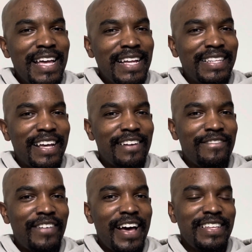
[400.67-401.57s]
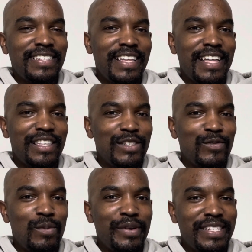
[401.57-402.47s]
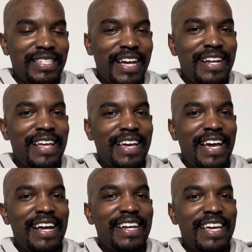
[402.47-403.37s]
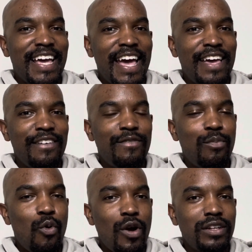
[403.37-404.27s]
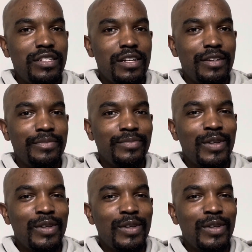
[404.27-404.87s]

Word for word: That advice that this rumor is saying that Kandi gave Porsha.